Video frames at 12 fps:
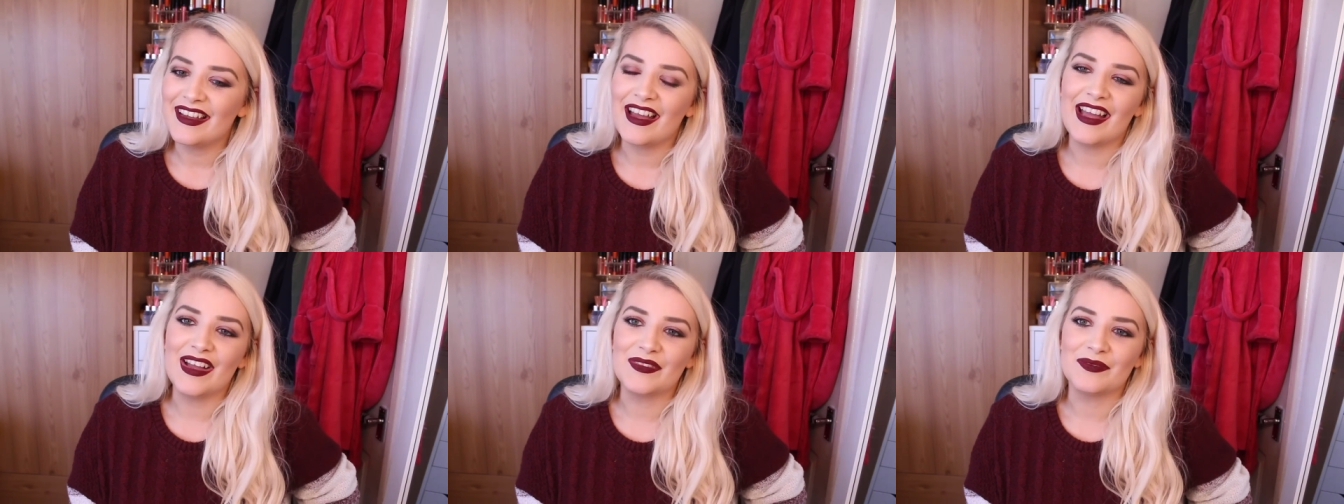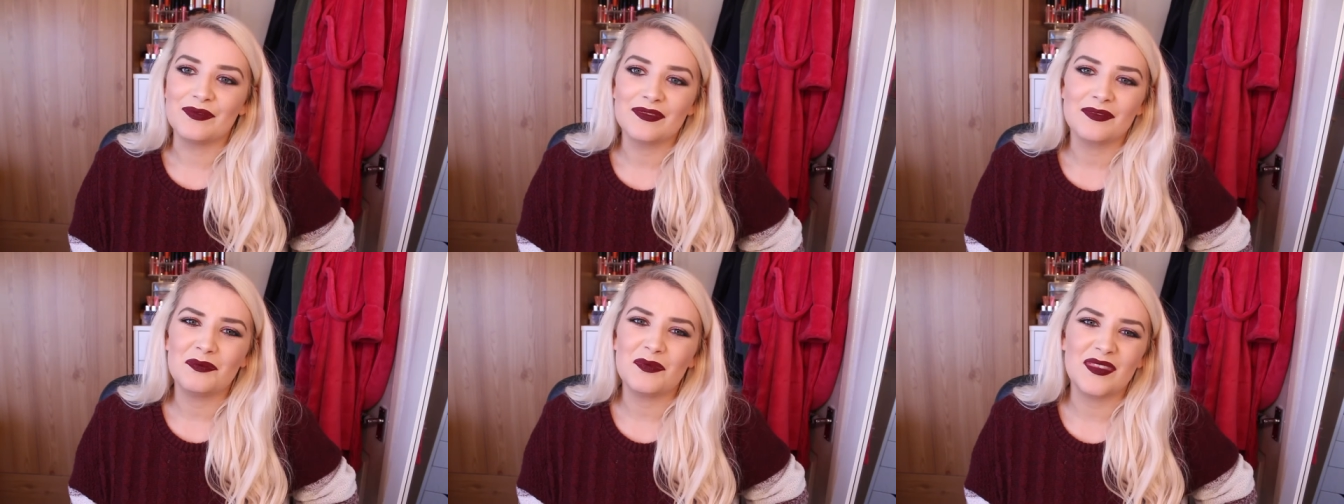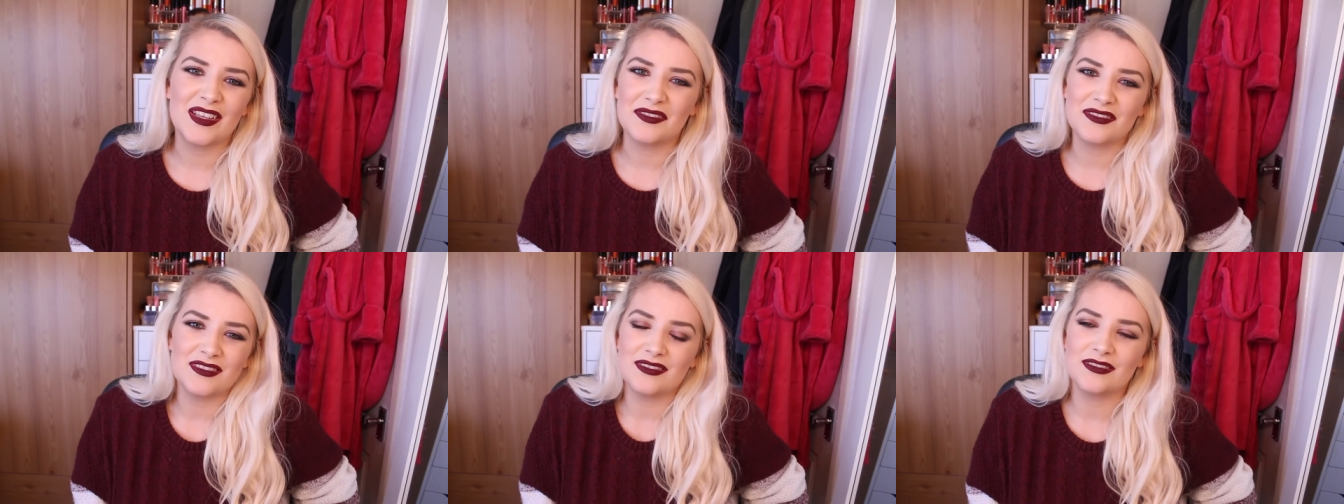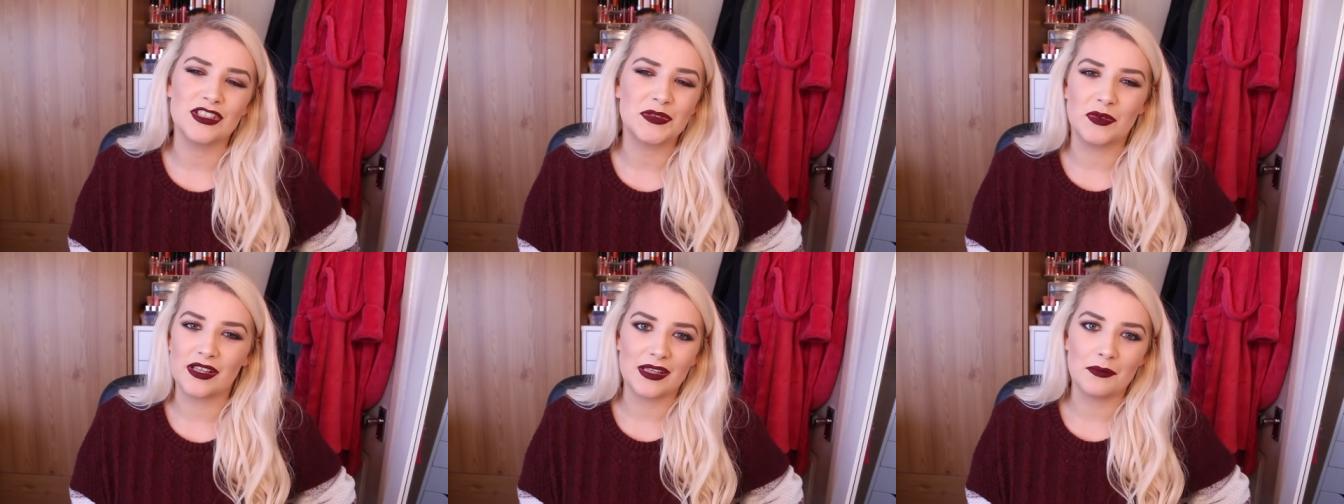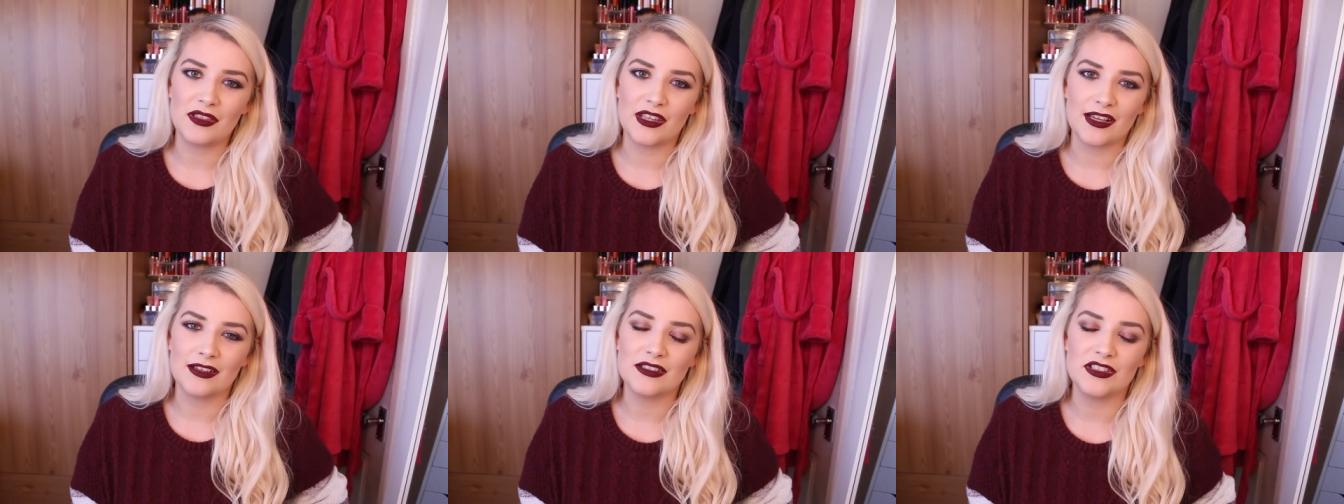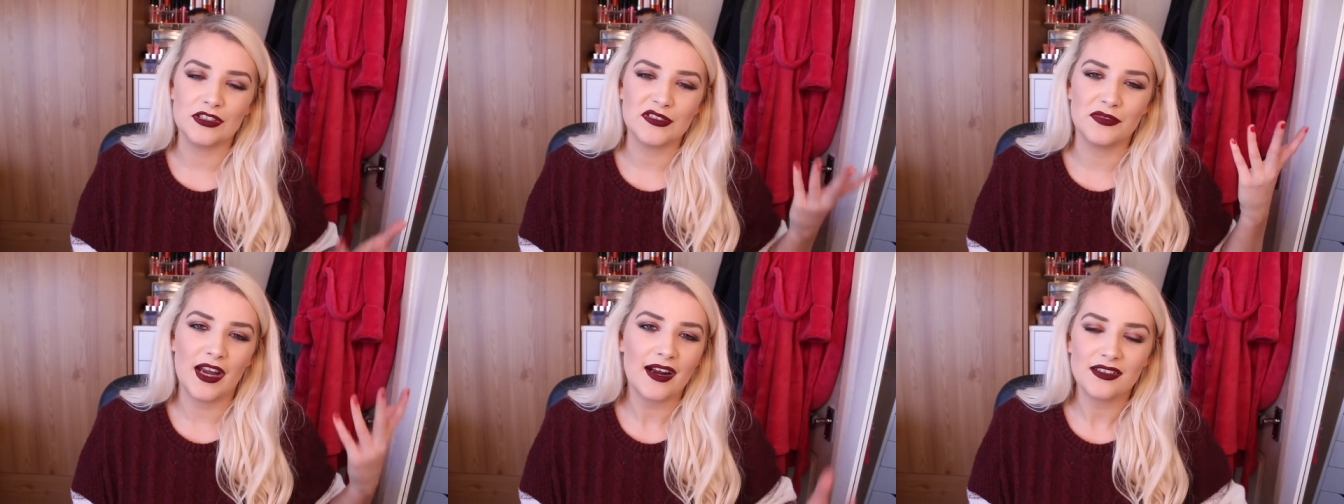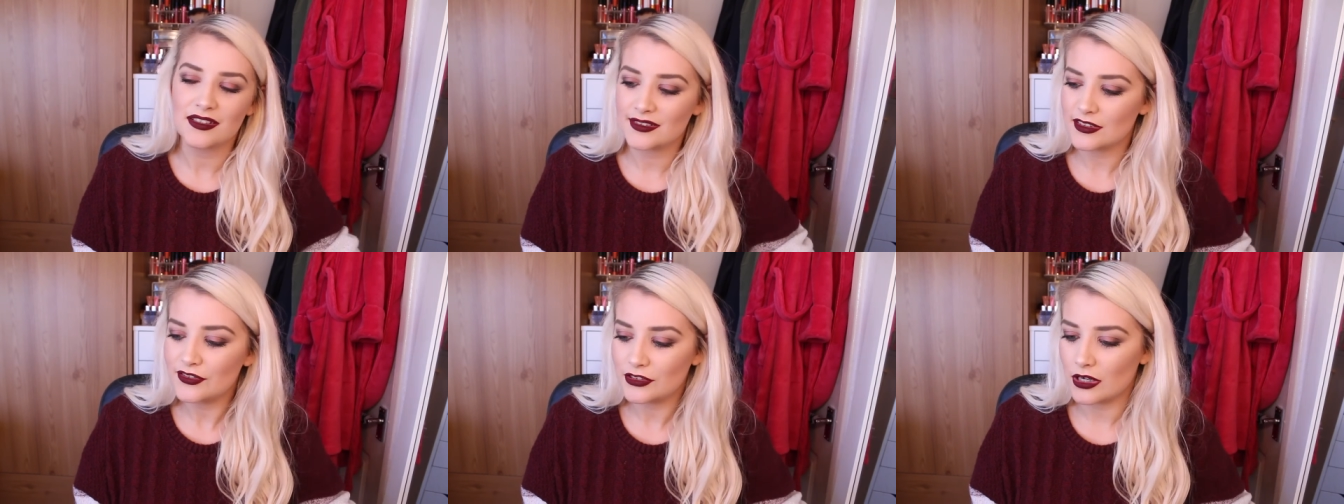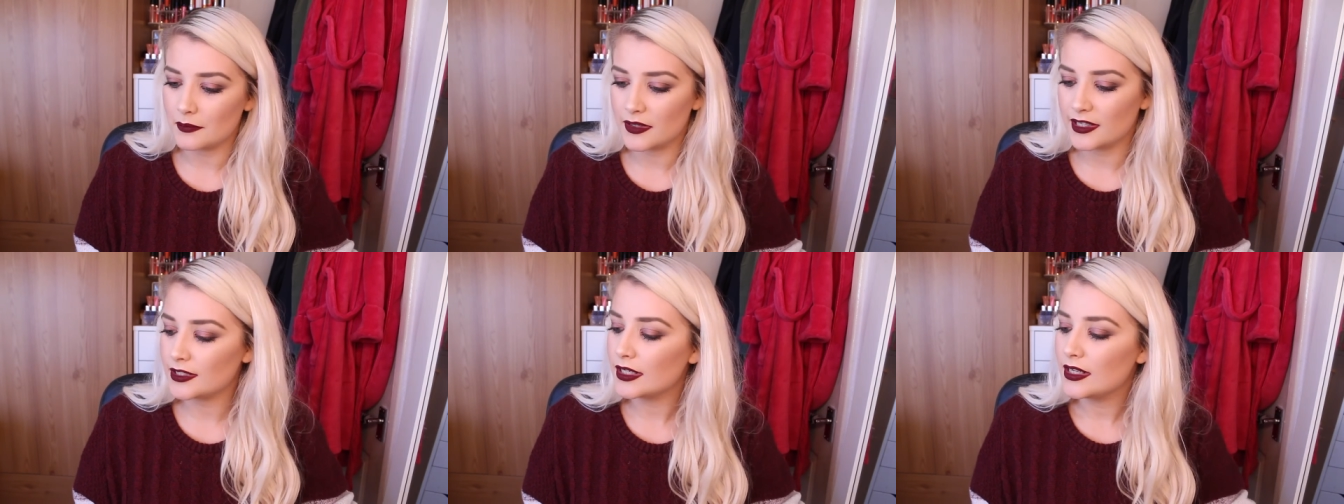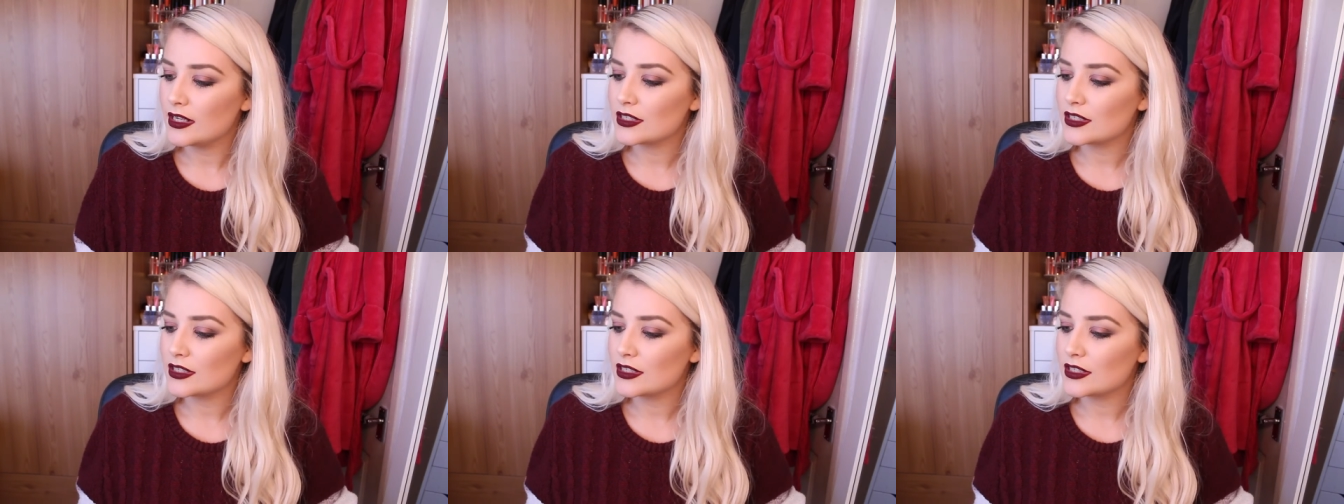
Um, it's just one of them things, you just react to stuff, do you know what I mean?